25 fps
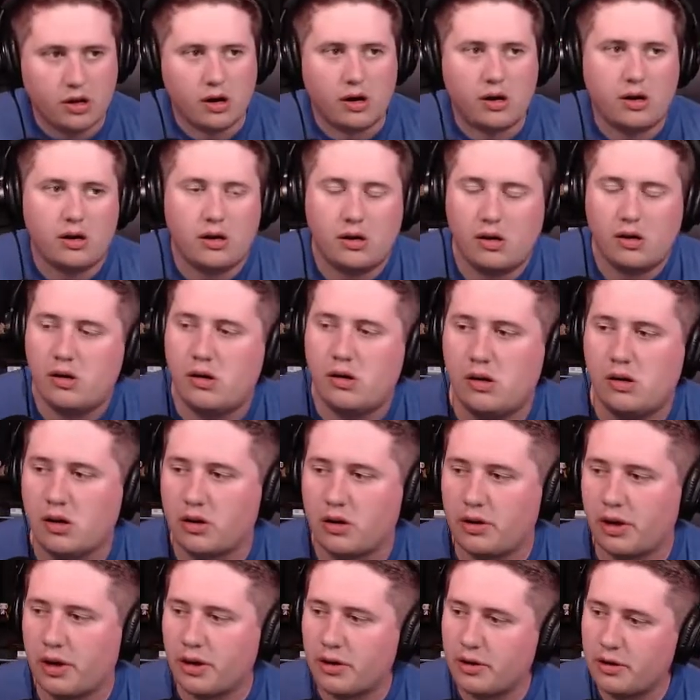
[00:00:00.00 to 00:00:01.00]
Huh.
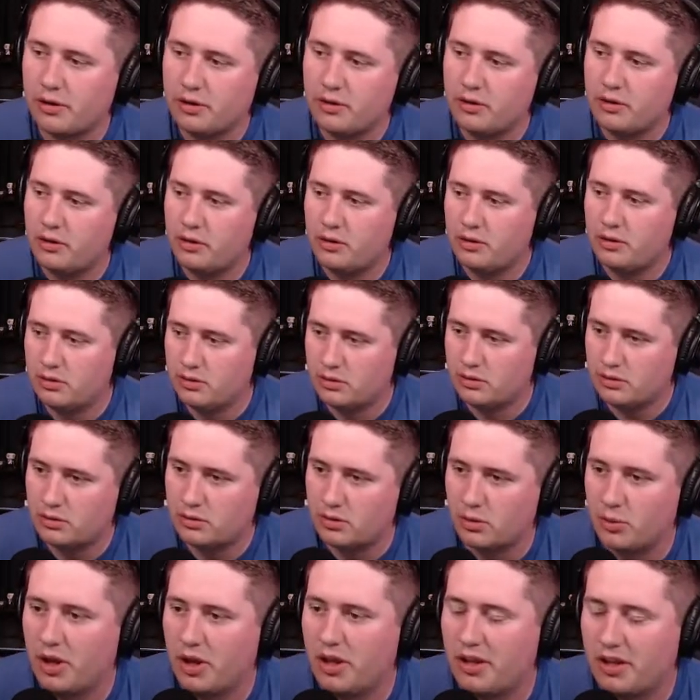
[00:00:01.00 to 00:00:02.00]
Okay.
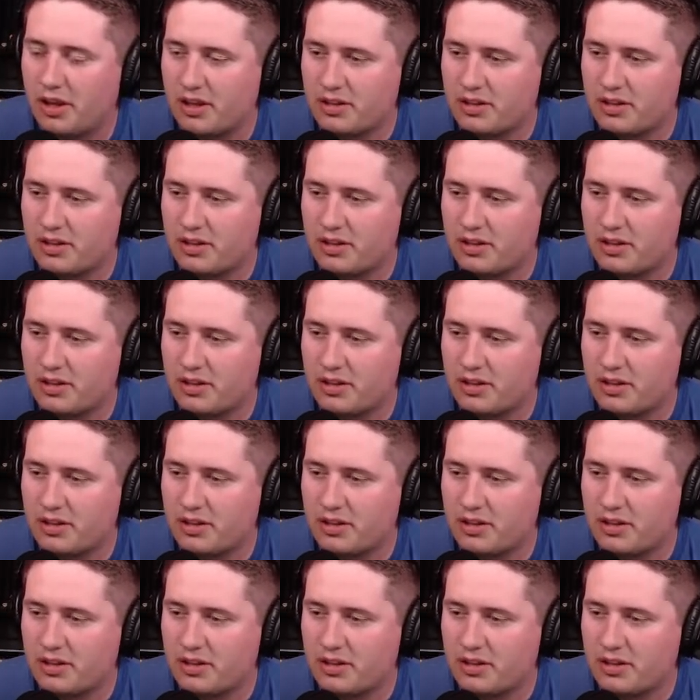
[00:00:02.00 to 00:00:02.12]
Well,